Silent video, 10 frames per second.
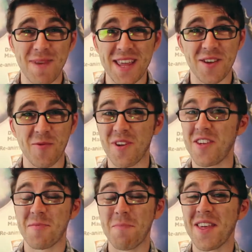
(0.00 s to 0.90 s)
menu,
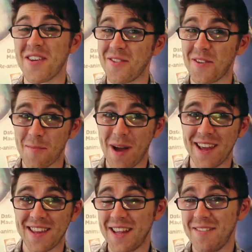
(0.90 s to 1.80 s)
which is mentioned on the
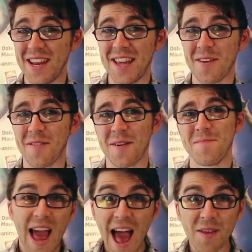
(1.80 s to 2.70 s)
back of the DVD cover.
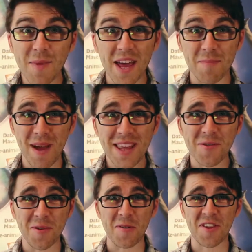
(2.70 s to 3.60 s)
Animated
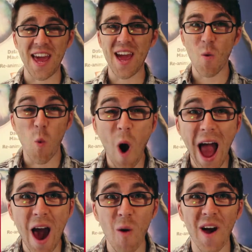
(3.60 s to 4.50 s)
menu, you say?
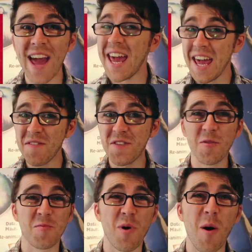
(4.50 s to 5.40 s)
Wow! If
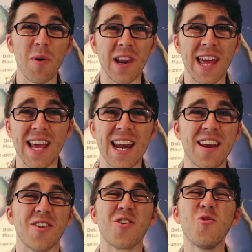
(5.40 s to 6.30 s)
used properly, it can
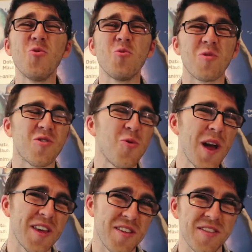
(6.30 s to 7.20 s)
add a cool
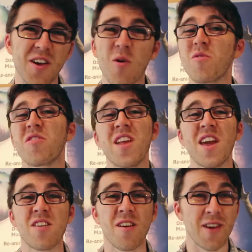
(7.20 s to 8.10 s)
twist on the old
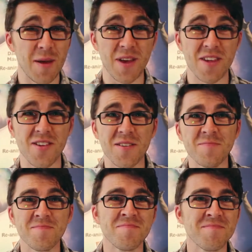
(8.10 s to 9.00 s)
stationary image.
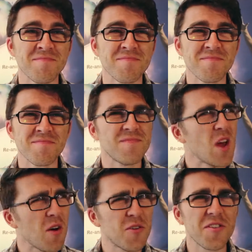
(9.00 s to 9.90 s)

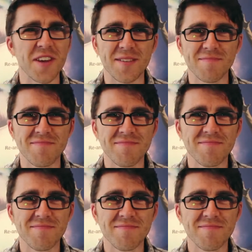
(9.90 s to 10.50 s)
Or does it?